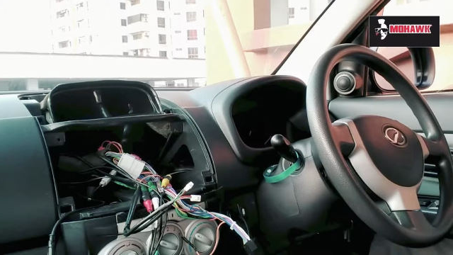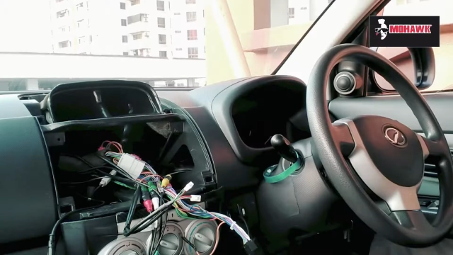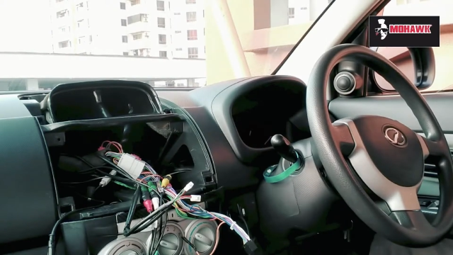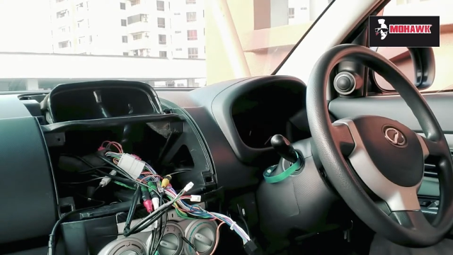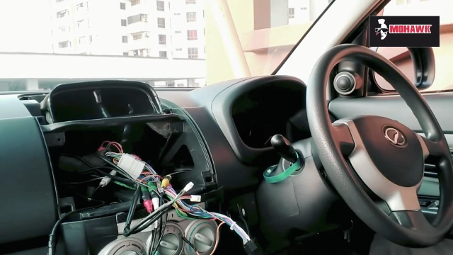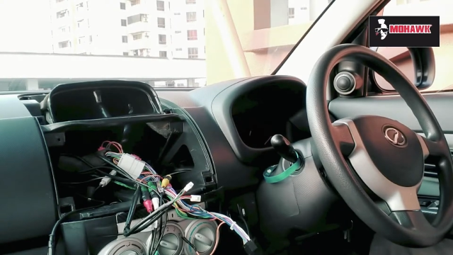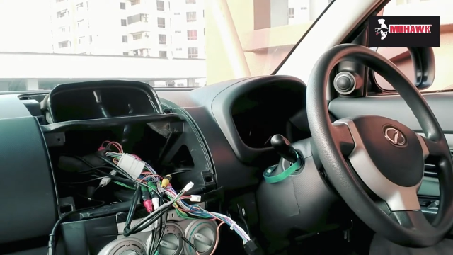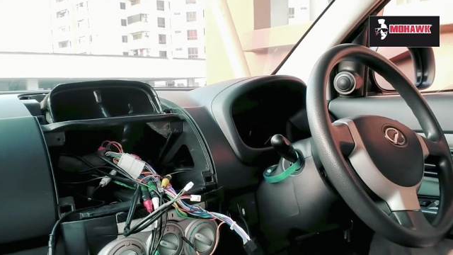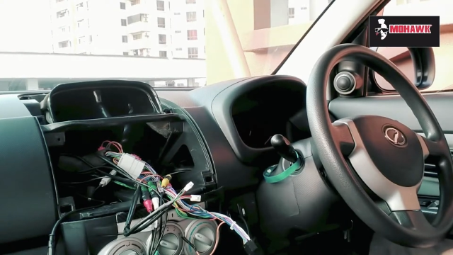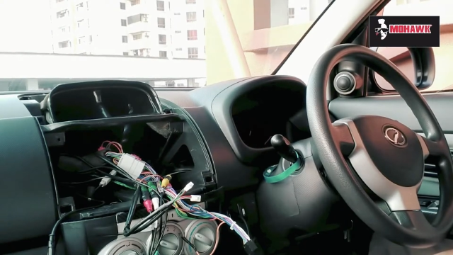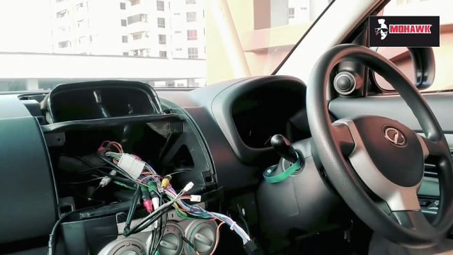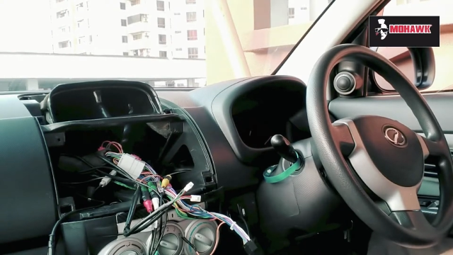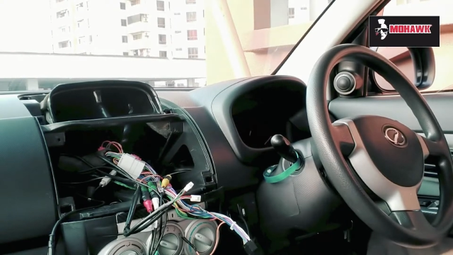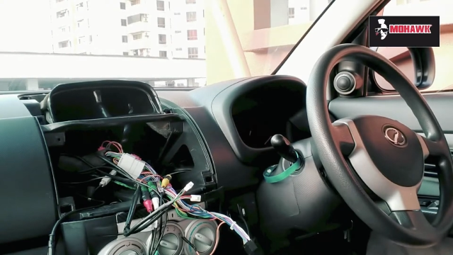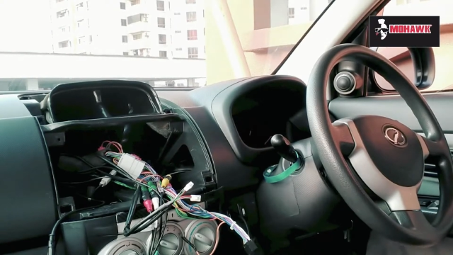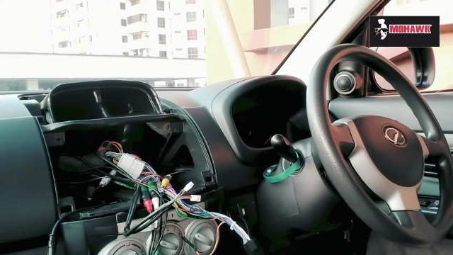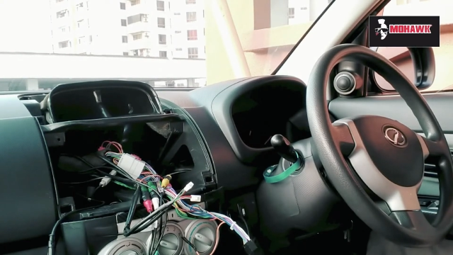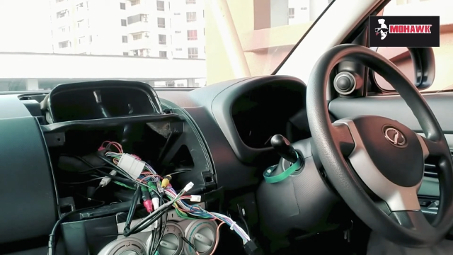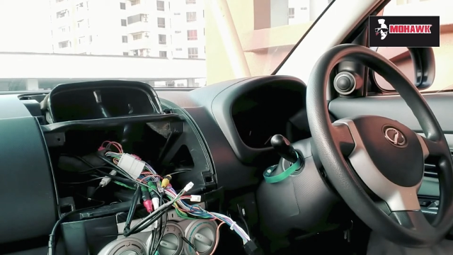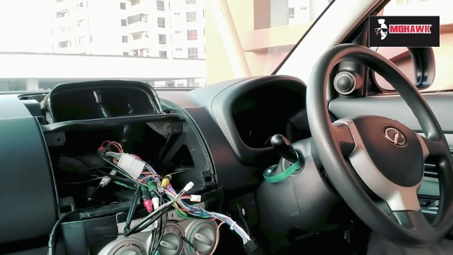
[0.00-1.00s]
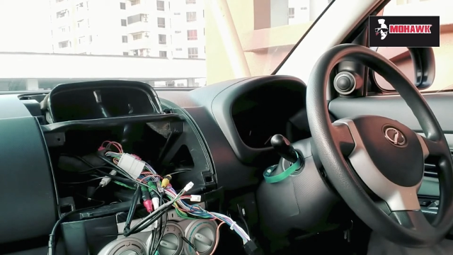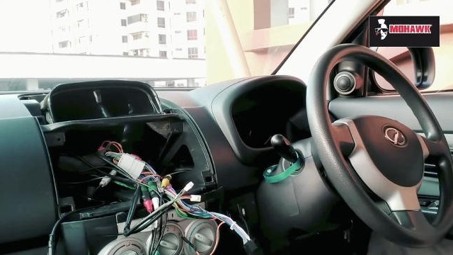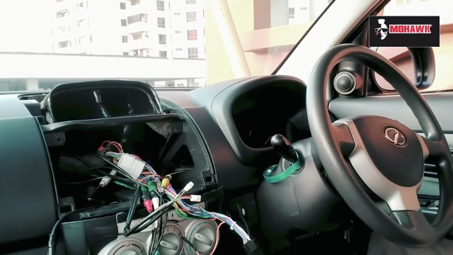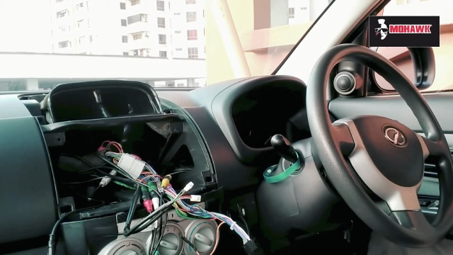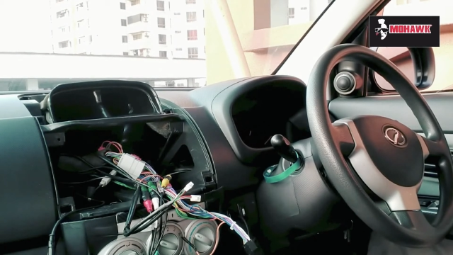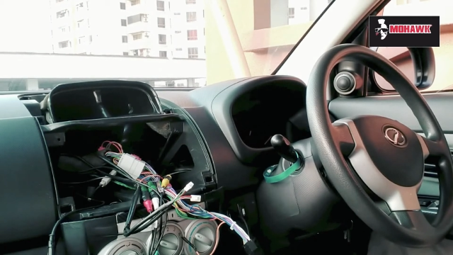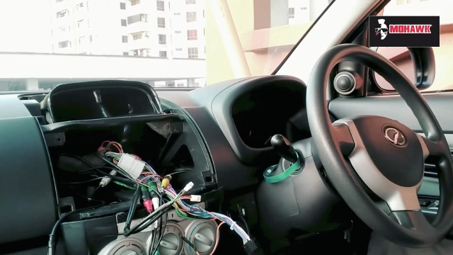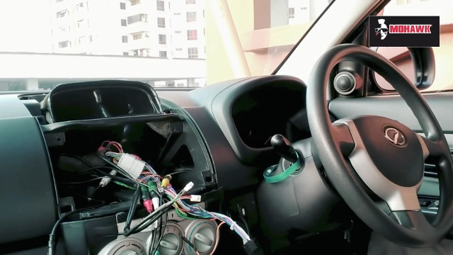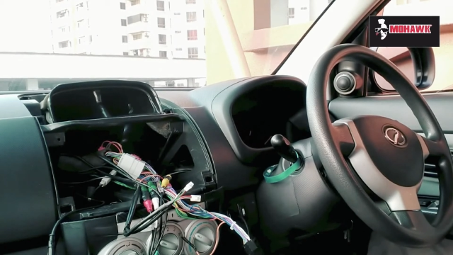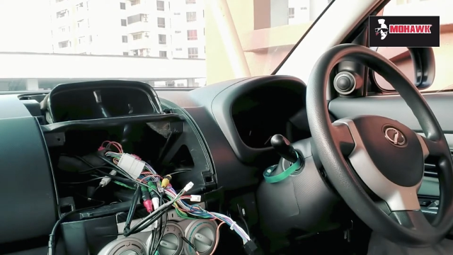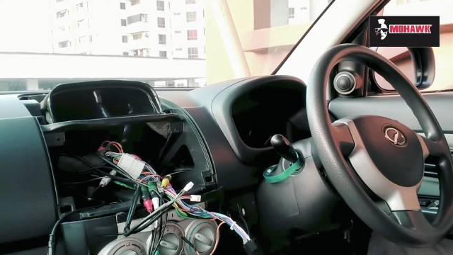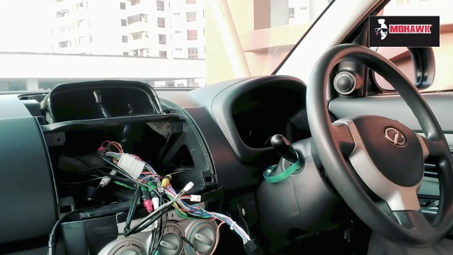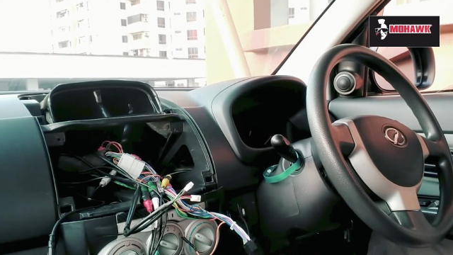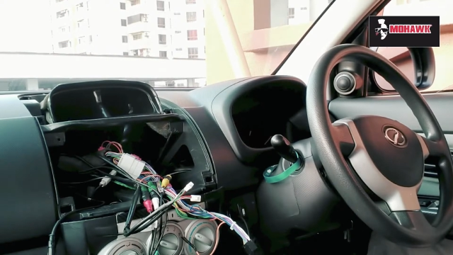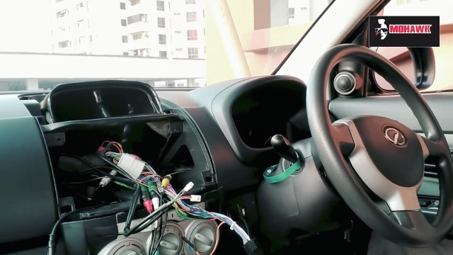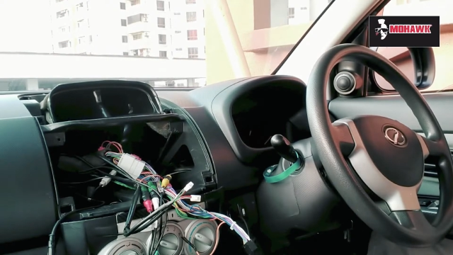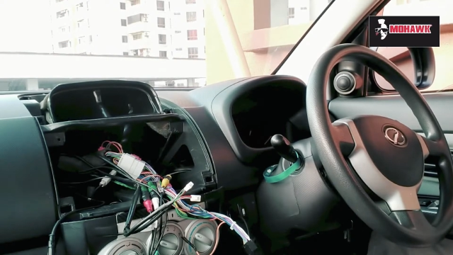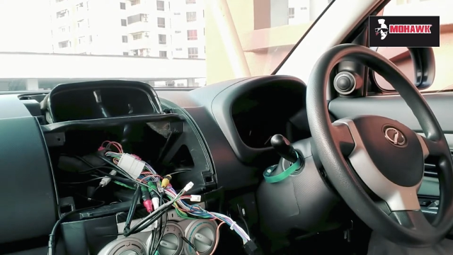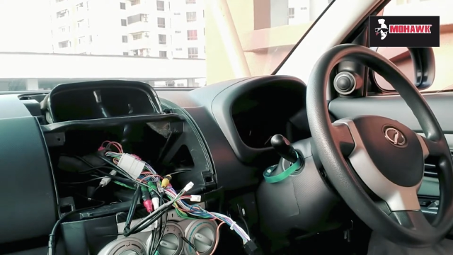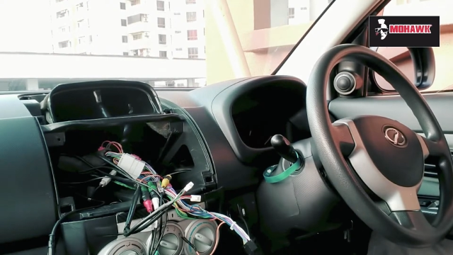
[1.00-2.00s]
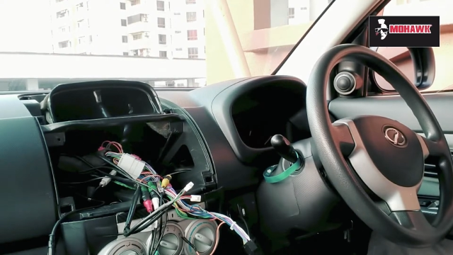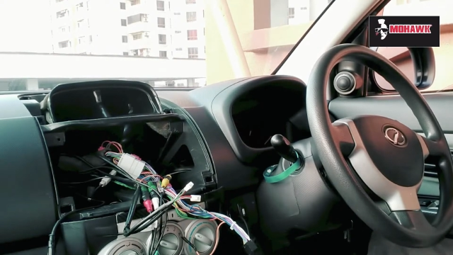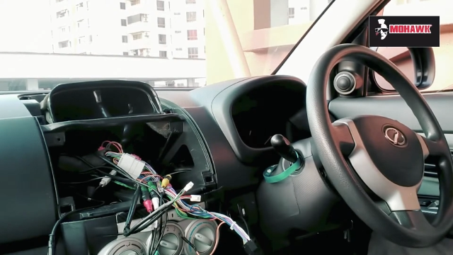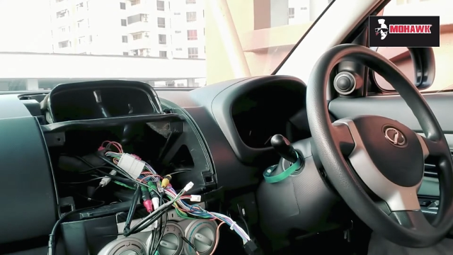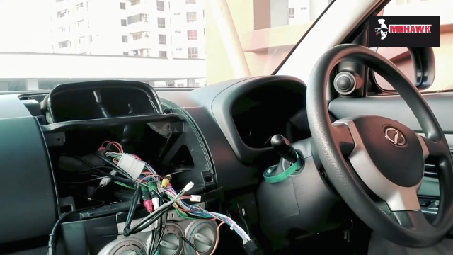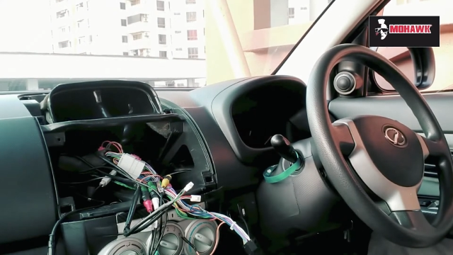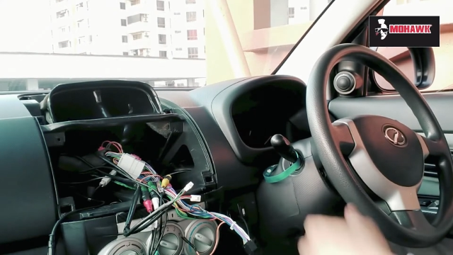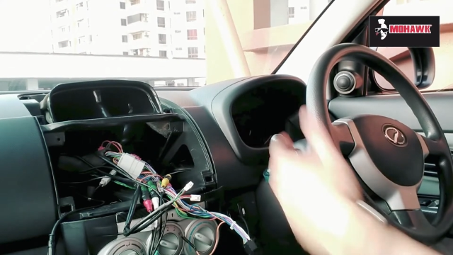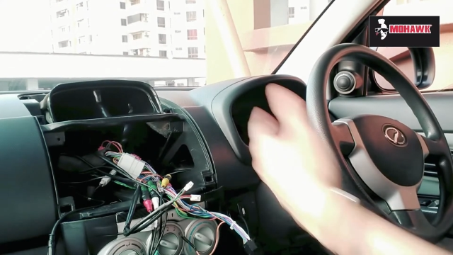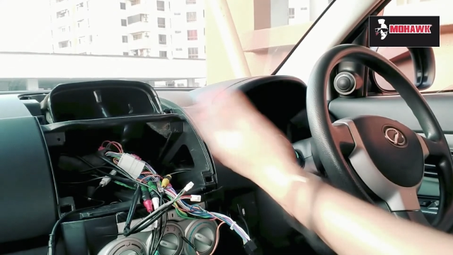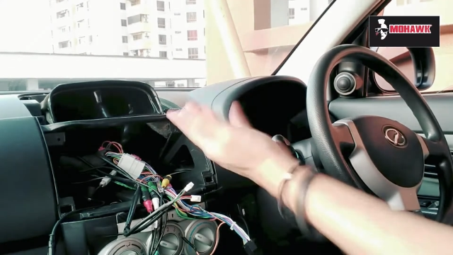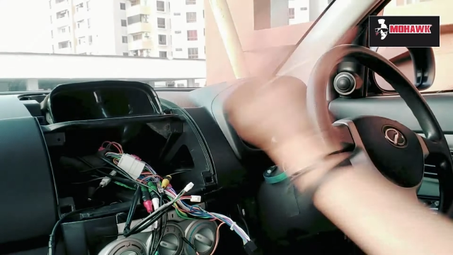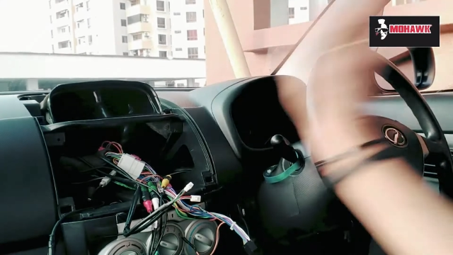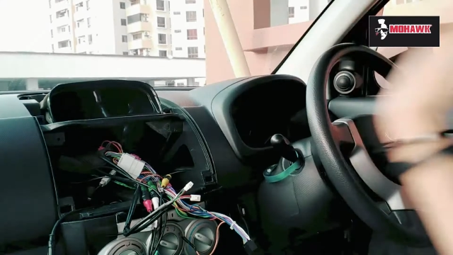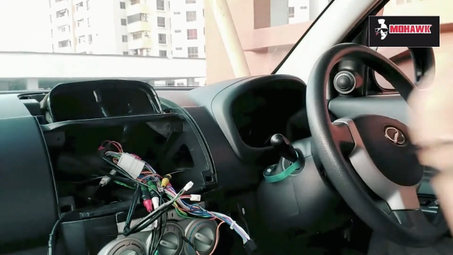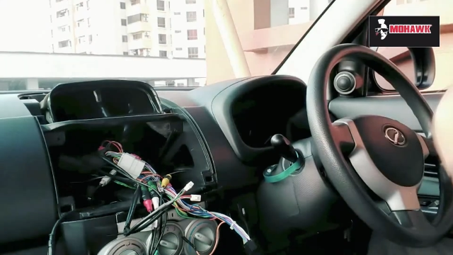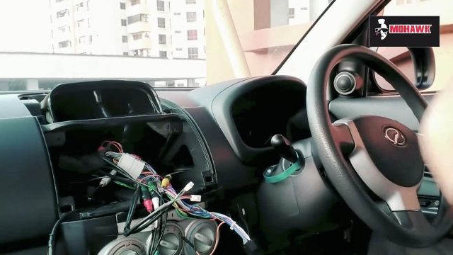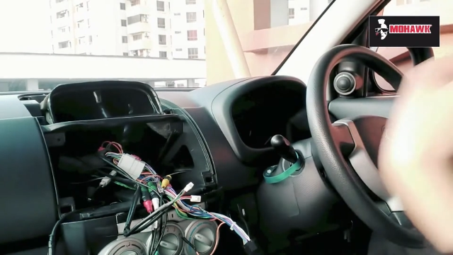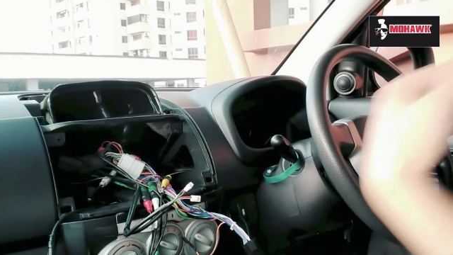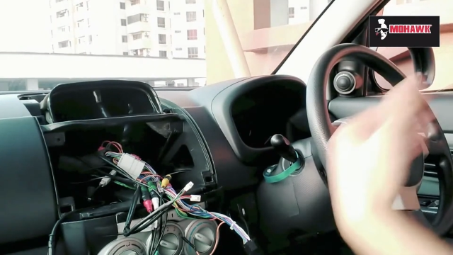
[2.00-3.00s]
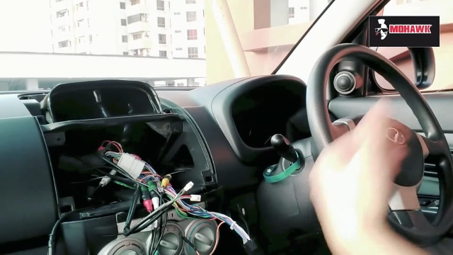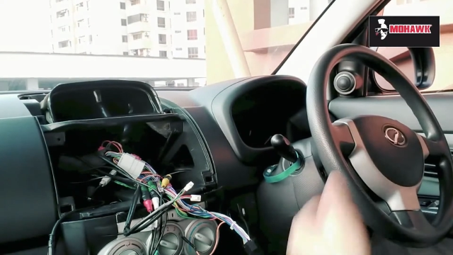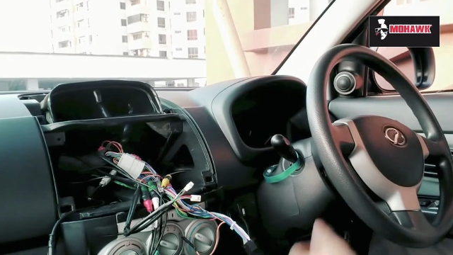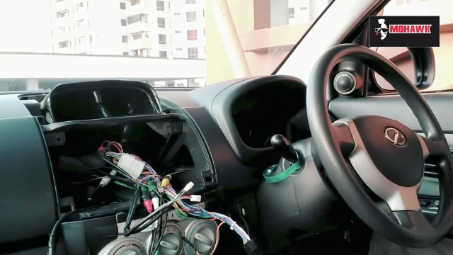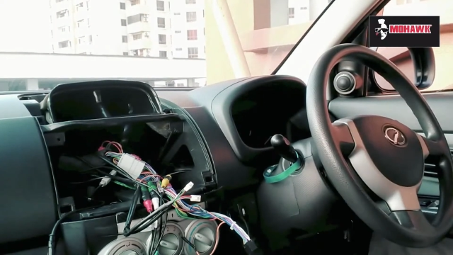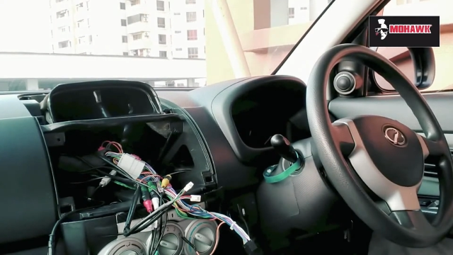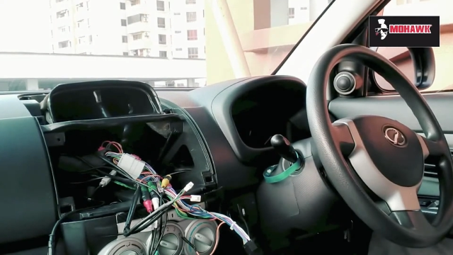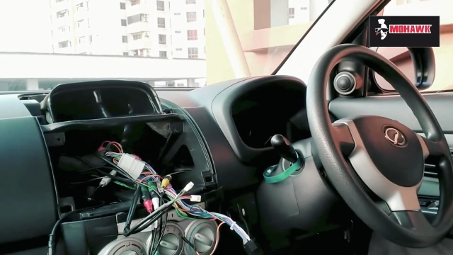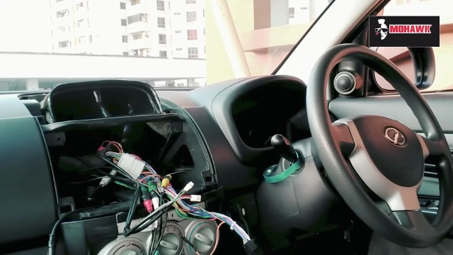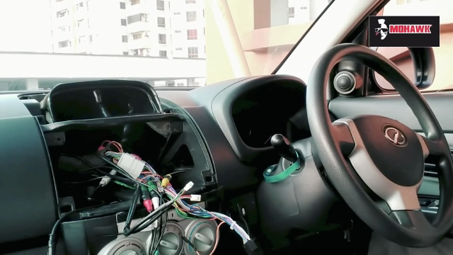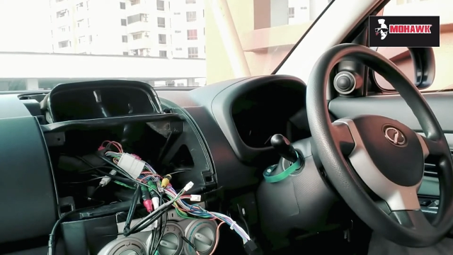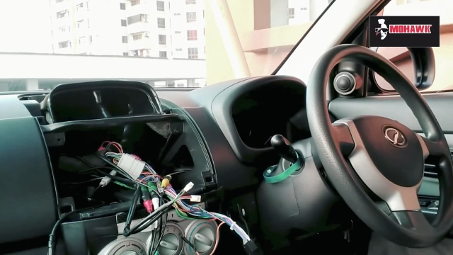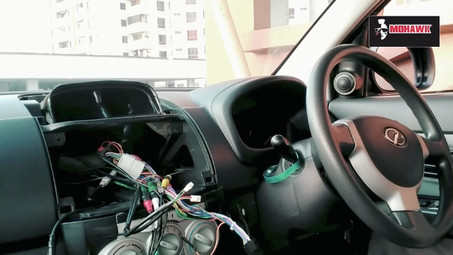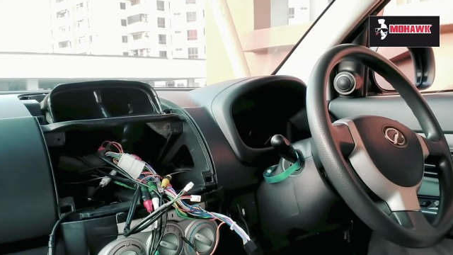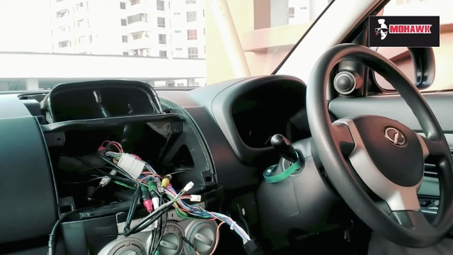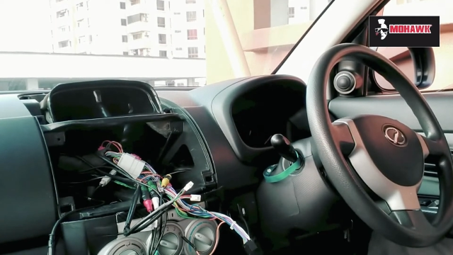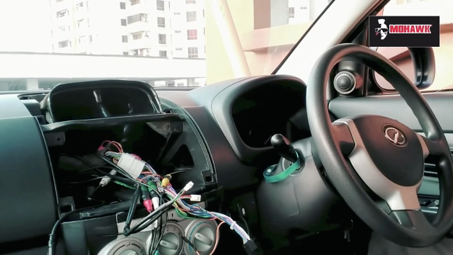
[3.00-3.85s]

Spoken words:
[unreadable: no face in view]